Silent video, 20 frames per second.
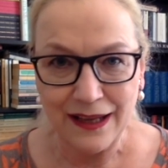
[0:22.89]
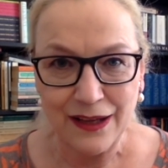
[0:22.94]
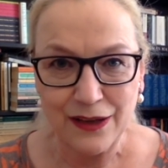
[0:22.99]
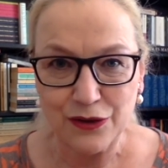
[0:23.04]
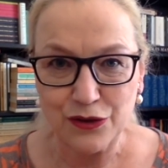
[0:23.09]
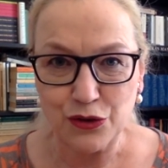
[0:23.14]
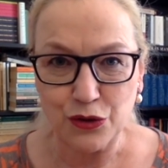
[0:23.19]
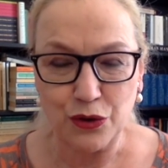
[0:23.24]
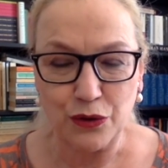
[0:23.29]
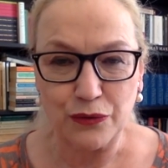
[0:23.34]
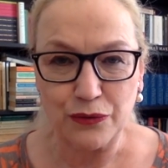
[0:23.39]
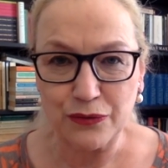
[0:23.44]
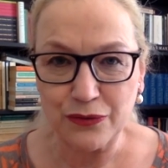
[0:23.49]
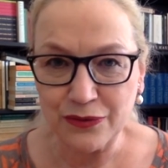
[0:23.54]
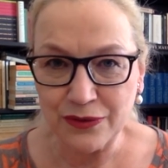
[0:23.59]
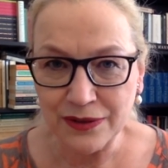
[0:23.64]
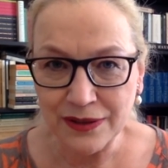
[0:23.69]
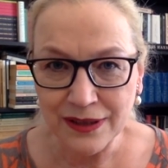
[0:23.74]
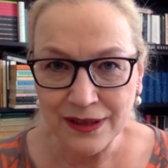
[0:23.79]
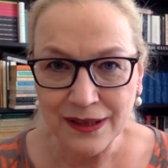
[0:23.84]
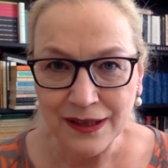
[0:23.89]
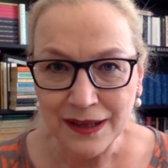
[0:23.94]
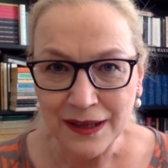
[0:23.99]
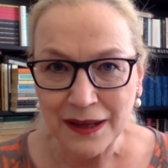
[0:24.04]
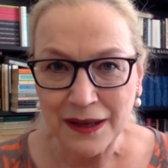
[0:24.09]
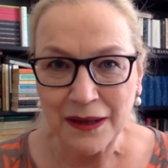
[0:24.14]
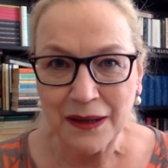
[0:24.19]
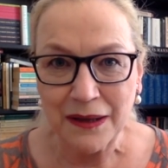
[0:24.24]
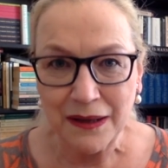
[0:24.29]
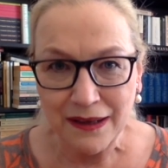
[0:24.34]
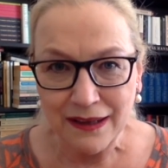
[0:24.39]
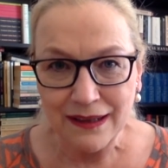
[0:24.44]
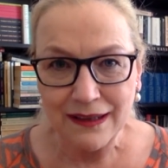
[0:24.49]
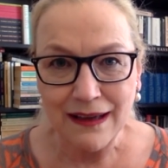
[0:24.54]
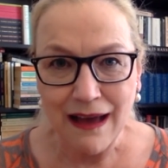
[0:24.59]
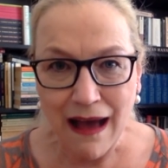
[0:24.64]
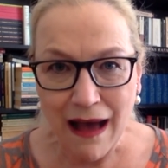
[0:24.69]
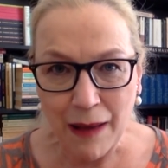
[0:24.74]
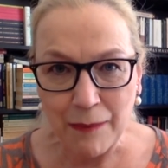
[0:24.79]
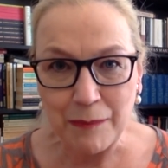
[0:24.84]
sort of
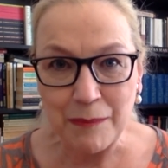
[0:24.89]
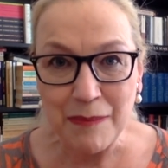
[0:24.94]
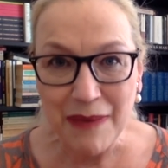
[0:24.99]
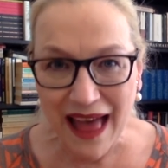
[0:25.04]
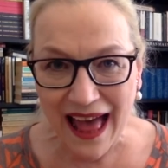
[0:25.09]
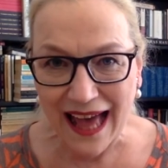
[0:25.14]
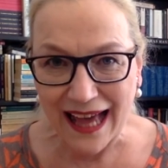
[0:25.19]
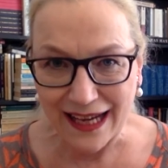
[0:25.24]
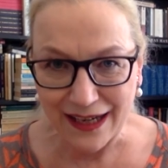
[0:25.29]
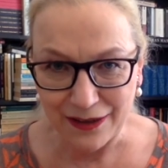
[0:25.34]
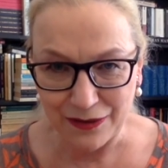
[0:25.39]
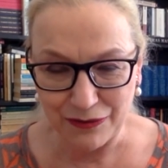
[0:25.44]
come back